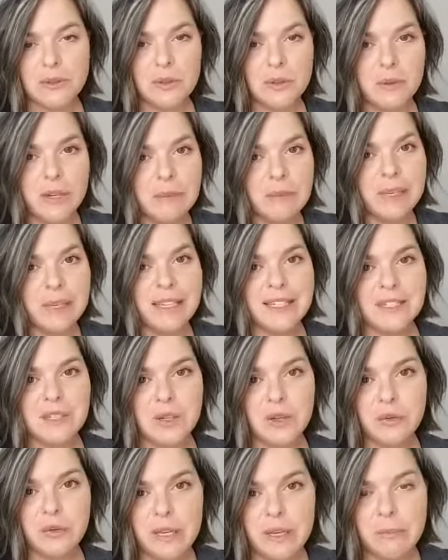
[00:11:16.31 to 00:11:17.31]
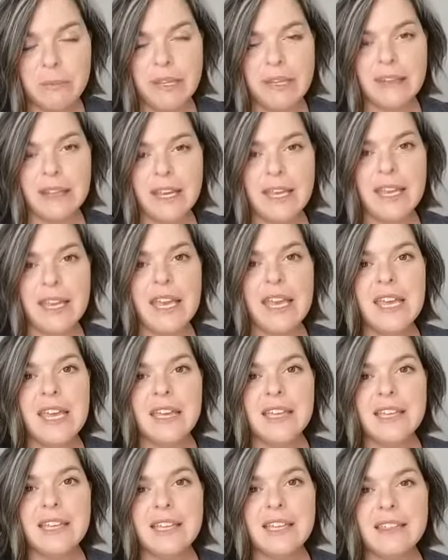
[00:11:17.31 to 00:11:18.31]
Green bean is a green bean. Like,
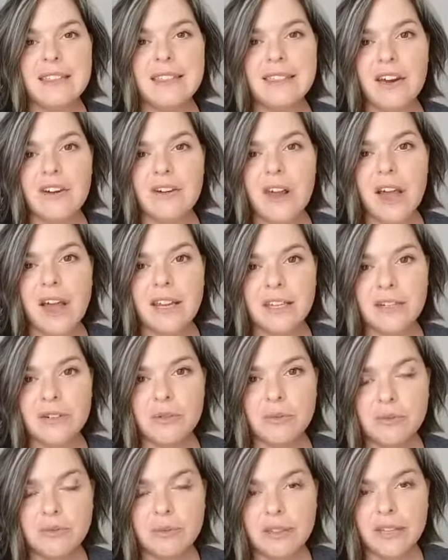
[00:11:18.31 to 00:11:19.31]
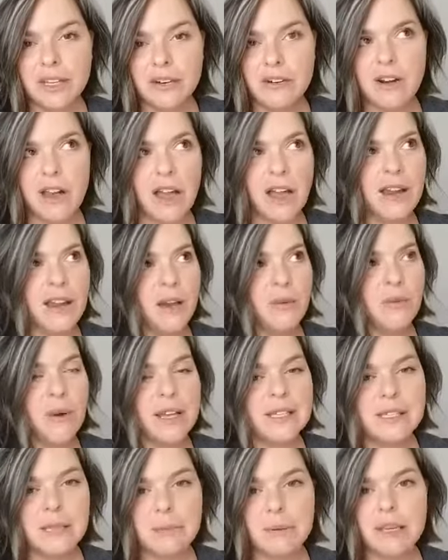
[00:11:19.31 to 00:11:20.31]
they're not a
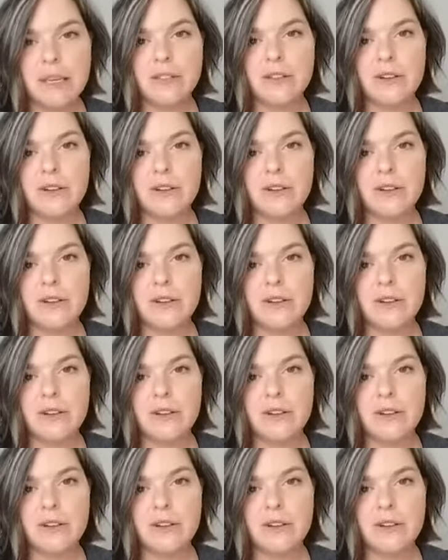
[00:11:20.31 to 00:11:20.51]
recipe.